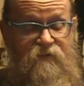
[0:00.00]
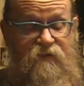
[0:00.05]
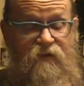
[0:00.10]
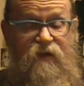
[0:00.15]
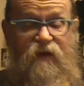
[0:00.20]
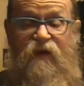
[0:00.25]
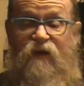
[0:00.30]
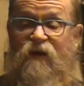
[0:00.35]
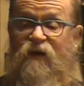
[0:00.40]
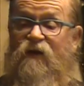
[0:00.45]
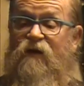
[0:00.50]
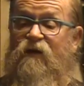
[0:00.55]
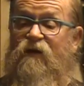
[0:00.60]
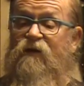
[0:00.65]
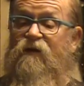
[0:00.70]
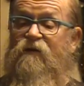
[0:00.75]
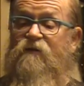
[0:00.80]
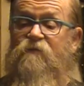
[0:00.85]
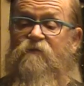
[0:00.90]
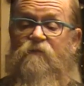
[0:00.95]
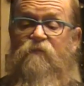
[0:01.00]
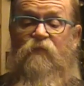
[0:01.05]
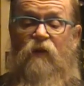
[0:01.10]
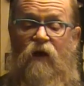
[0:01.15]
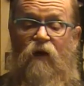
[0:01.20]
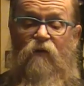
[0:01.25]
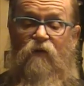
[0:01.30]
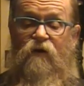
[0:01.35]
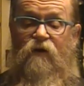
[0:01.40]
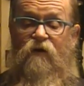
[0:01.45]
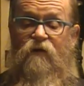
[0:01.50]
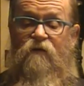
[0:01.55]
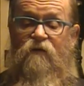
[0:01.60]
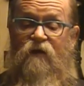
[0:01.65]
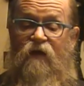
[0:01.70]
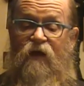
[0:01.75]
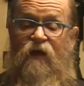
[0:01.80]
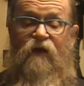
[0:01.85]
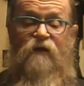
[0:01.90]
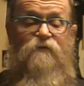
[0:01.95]
and Power Girl
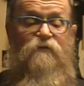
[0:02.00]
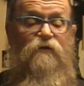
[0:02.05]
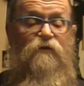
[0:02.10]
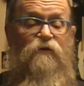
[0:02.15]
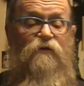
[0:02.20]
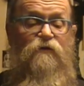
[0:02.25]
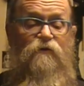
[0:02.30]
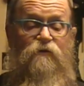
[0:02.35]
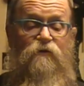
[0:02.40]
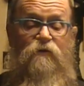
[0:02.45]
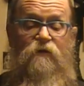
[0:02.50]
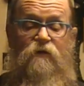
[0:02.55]
has a new,